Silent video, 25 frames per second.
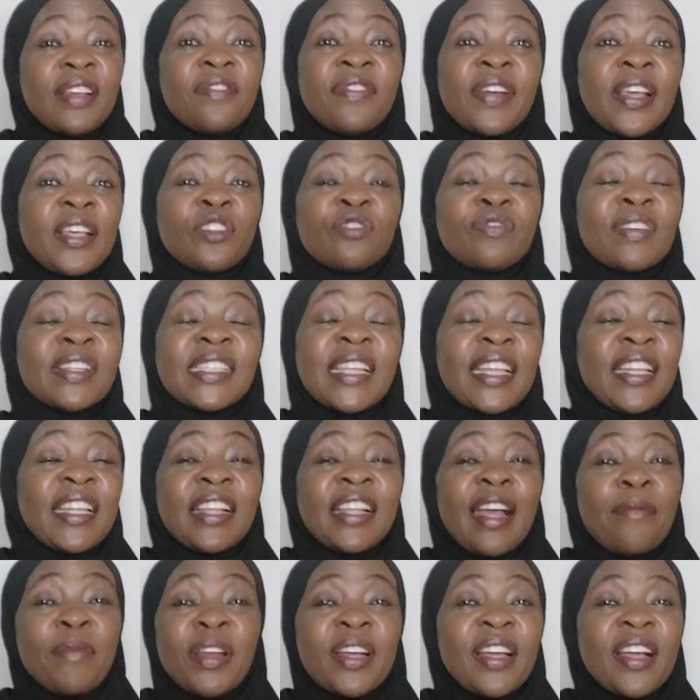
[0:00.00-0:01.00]
interested in
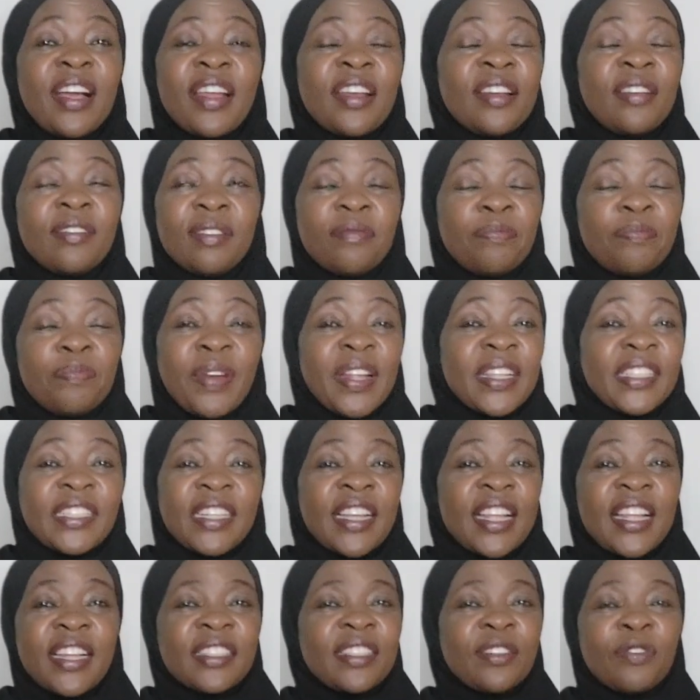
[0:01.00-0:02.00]
American
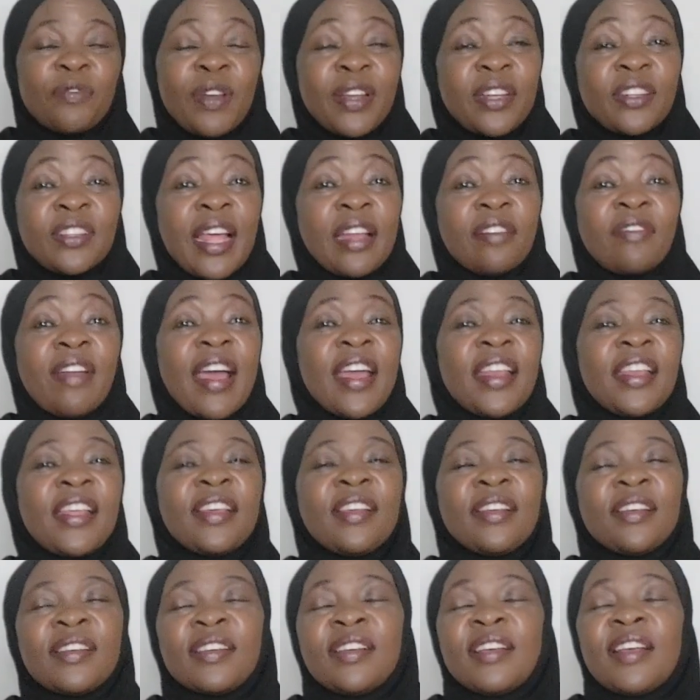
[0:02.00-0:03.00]
presidents when they're
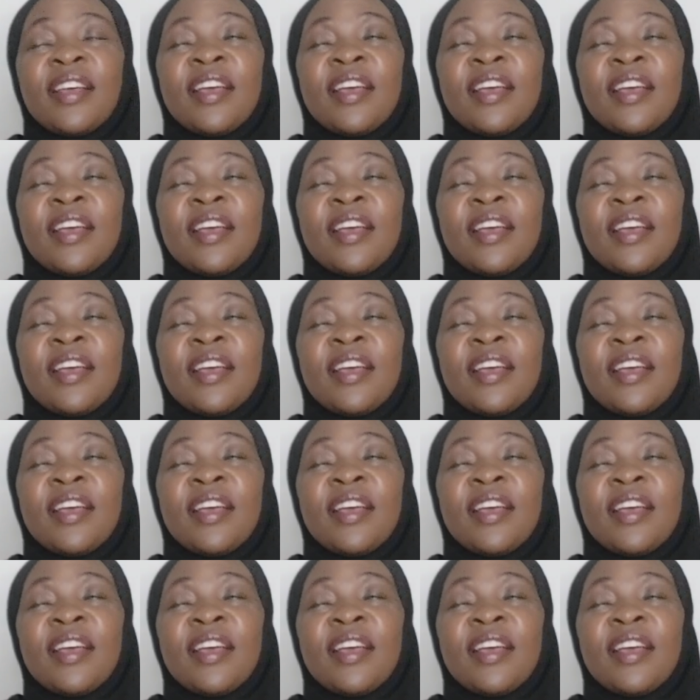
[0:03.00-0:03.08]
running,